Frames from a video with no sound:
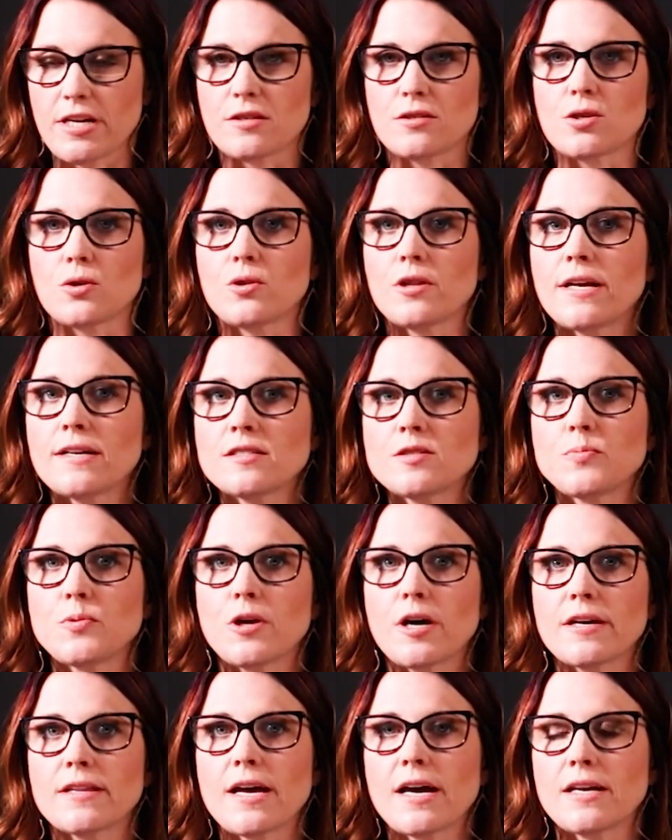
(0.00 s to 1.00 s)
So let's
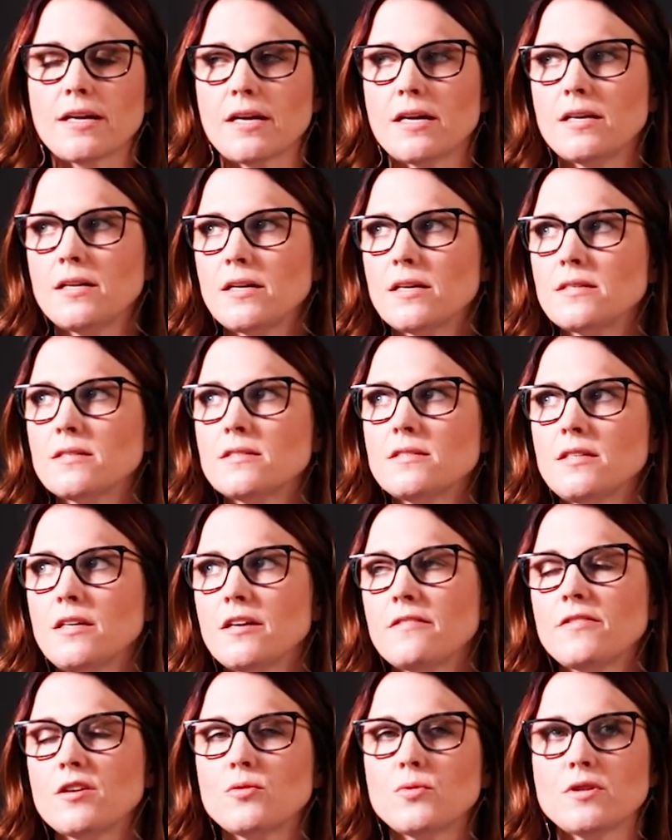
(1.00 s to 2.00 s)
plug that in and see
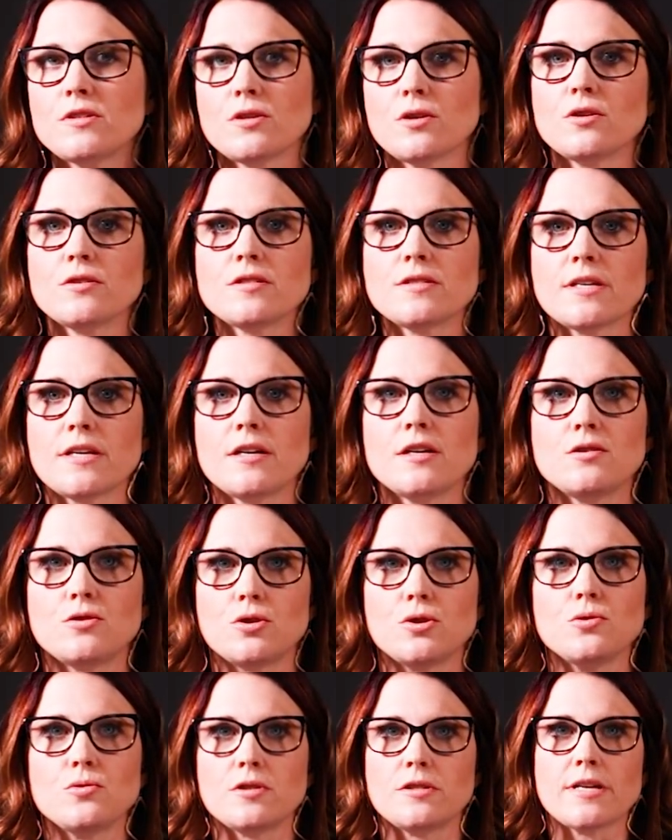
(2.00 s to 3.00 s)
if it results in a
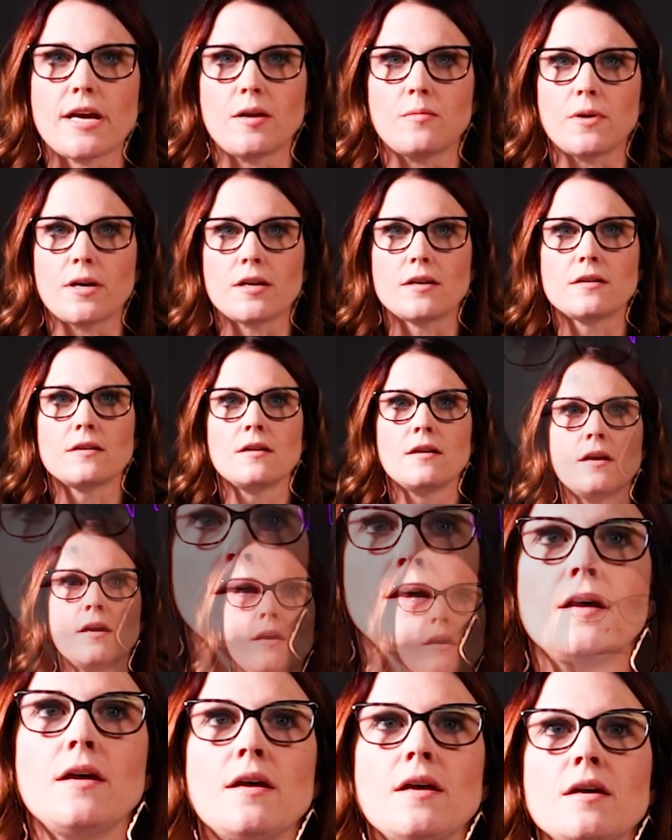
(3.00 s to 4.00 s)
true statement.
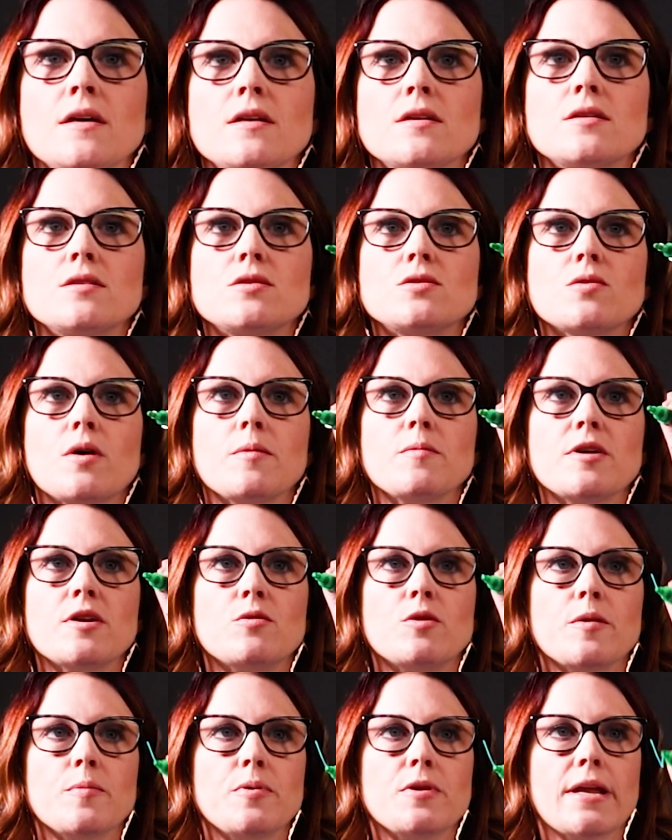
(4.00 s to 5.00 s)
So I'm going to
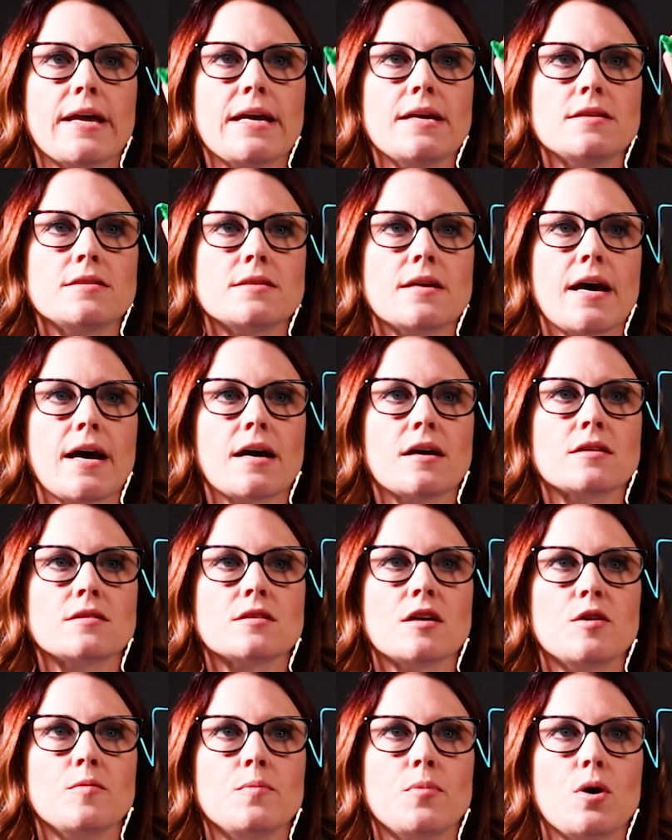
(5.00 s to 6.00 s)
replace x
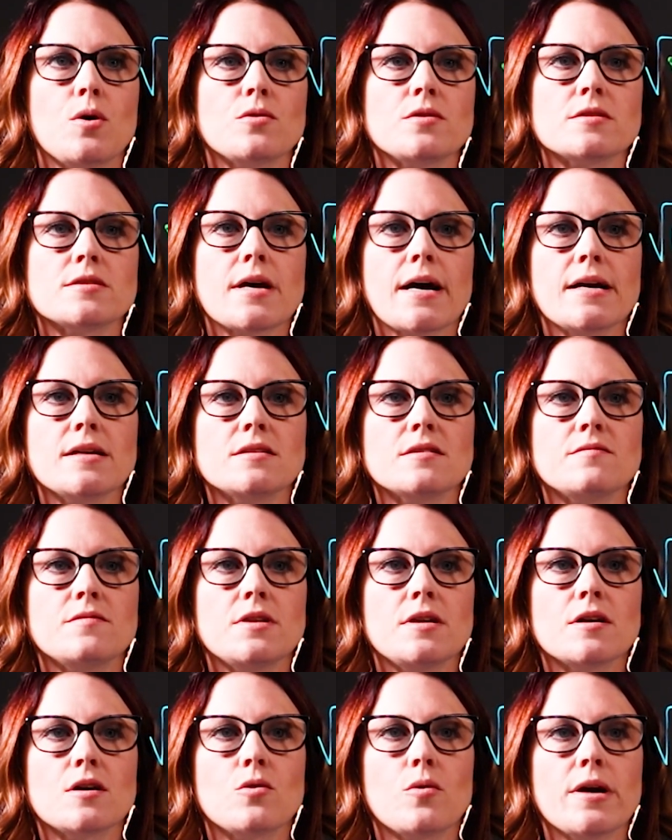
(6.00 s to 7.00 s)
on both sides of
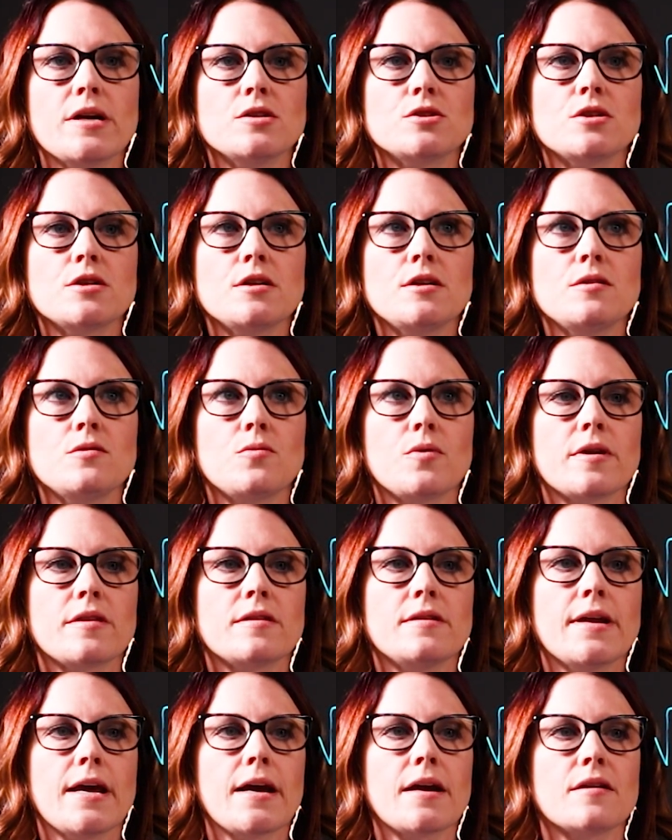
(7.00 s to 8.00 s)
the equation
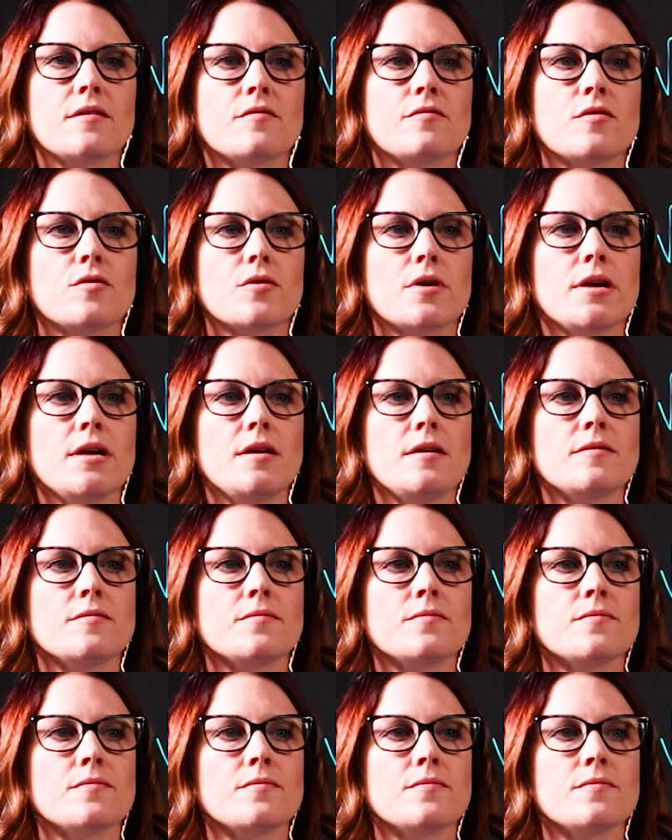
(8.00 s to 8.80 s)
with negative 3.